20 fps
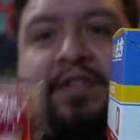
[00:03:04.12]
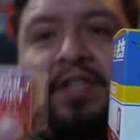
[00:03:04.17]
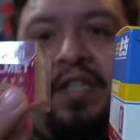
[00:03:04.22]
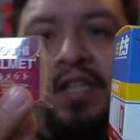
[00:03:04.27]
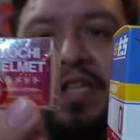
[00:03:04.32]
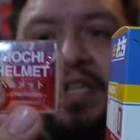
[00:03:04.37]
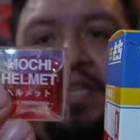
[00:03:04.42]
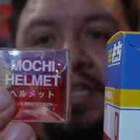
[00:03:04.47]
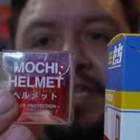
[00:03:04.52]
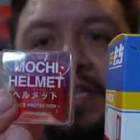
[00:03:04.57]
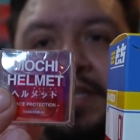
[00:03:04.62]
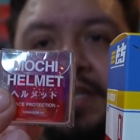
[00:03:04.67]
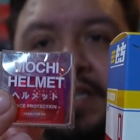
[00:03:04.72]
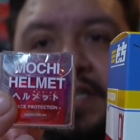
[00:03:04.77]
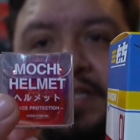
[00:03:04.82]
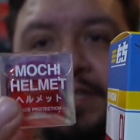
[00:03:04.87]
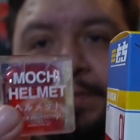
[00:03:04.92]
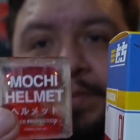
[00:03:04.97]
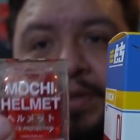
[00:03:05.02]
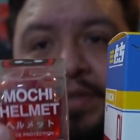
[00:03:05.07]
thing,
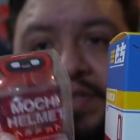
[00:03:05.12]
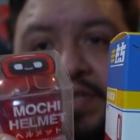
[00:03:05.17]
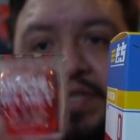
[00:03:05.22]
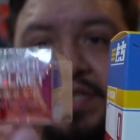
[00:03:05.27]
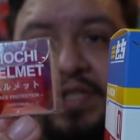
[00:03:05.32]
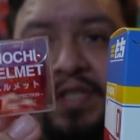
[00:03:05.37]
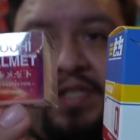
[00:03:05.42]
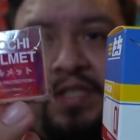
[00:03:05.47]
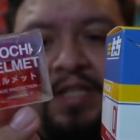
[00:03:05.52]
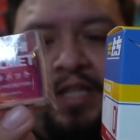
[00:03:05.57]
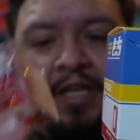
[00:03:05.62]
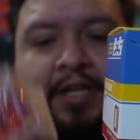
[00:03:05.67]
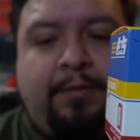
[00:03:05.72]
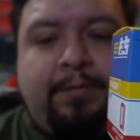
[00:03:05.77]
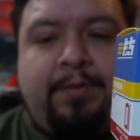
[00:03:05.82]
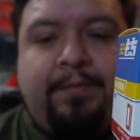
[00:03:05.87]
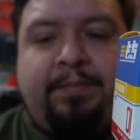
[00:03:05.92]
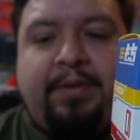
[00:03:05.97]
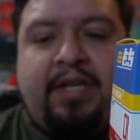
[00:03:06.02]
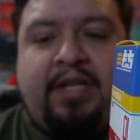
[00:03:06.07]
as opposed to just the
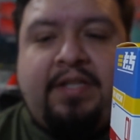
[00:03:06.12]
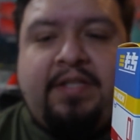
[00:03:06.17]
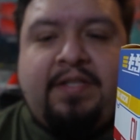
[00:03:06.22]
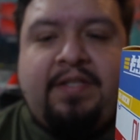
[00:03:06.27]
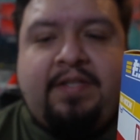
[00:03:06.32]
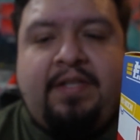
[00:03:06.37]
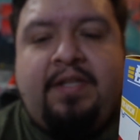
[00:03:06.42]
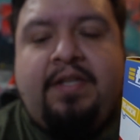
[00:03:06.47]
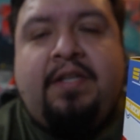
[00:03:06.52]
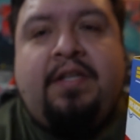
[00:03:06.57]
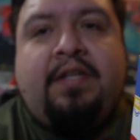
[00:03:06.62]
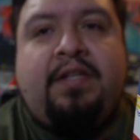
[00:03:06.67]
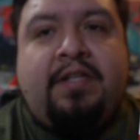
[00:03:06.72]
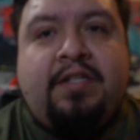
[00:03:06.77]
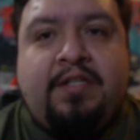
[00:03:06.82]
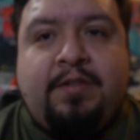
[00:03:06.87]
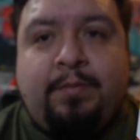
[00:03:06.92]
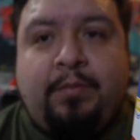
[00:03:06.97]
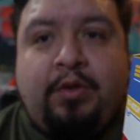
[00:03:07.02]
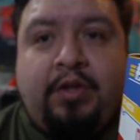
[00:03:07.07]
helmet box,
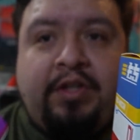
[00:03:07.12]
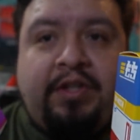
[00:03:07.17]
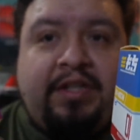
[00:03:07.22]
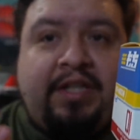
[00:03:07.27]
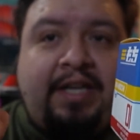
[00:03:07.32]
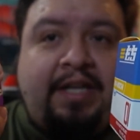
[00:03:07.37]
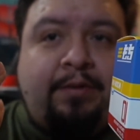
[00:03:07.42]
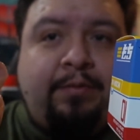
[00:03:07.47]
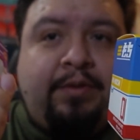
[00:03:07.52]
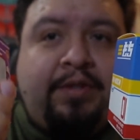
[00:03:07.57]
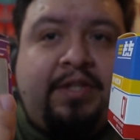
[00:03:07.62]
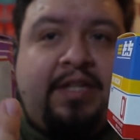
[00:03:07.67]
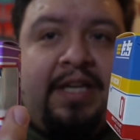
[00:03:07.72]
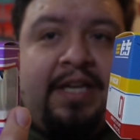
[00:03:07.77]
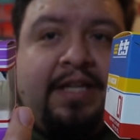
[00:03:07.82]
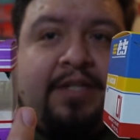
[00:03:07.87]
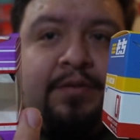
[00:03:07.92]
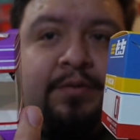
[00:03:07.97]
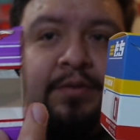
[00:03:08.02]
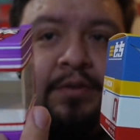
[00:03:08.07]
it's more in line with the
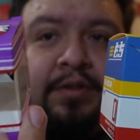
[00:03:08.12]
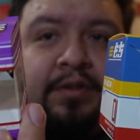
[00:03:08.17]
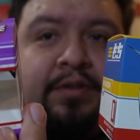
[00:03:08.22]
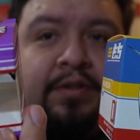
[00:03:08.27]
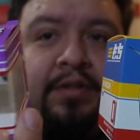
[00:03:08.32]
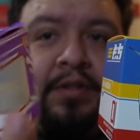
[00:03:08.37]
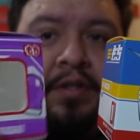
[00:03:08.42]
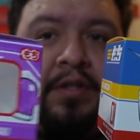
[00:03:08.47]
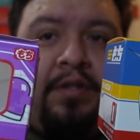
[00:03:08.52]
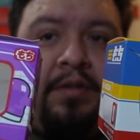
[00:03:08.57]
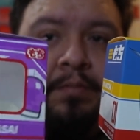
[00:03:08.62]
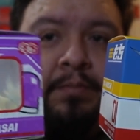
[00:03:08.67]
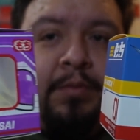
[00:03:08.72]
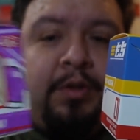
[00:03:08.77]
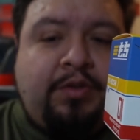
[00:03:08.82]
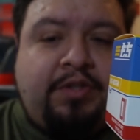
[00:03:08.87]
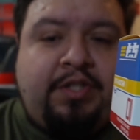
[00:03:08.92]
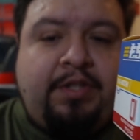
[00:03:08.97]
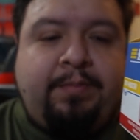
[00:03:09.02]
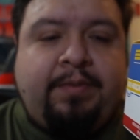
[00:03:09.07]
actual
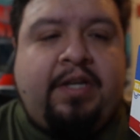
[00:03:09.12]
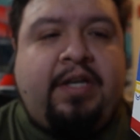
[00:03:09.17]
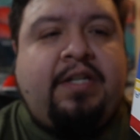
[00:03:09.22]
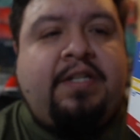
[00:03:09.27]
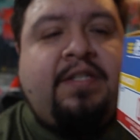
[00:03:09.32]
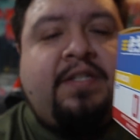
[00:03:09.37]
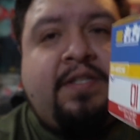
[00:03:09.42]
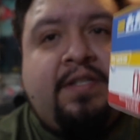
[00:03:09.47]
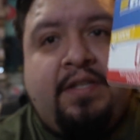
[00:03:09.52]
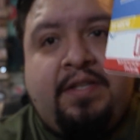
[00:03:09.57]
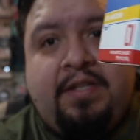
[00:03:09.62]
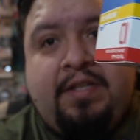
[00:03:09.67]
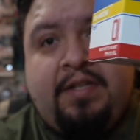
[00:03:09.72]
Mochi box.